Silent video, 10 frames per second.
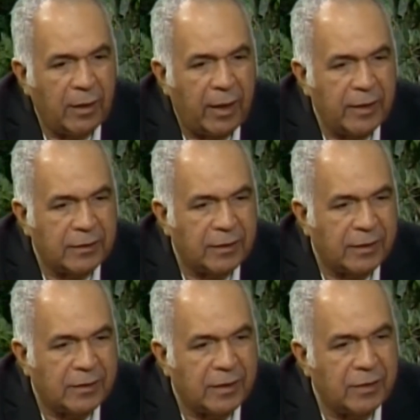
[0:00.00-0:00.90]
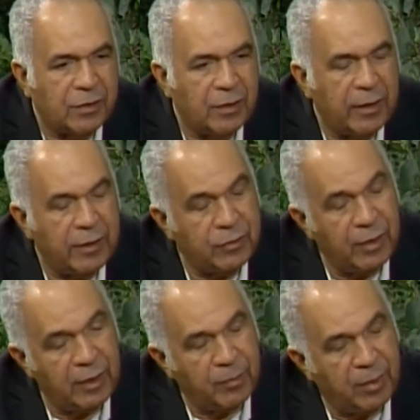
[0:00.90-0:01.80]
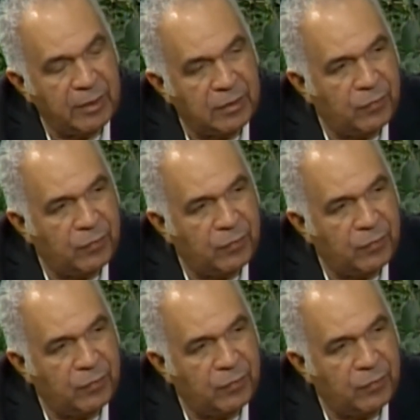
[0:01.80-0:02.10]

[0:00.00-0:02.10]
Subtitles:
as an extension that you had a police